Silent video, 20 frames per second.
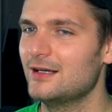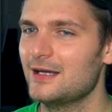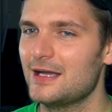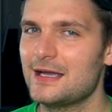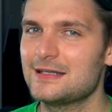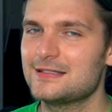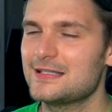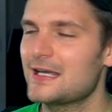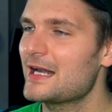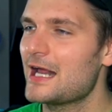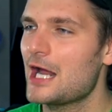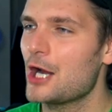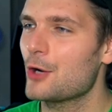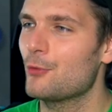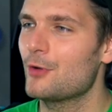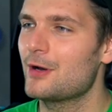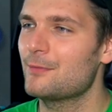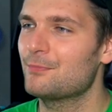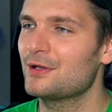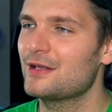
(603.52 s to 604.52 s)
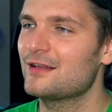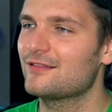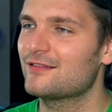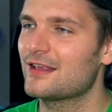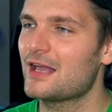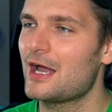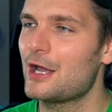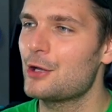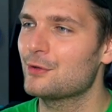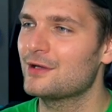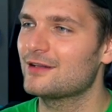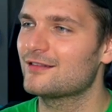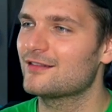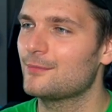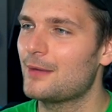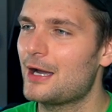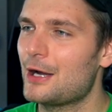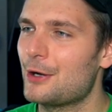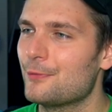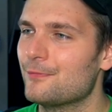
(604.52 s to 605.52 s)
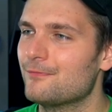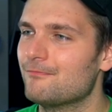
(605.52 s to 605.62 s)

And Dan Aykroyd plays the guy who gets him out.